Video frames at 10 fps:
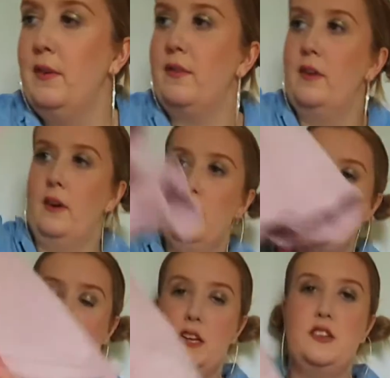we've
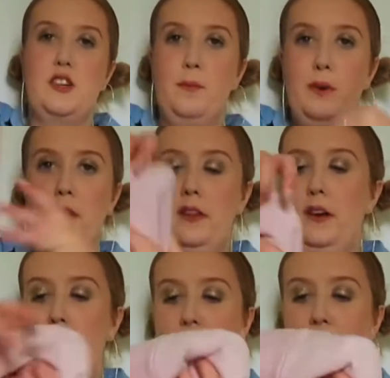got a jumper
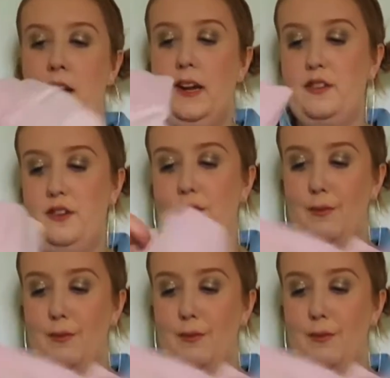that I like to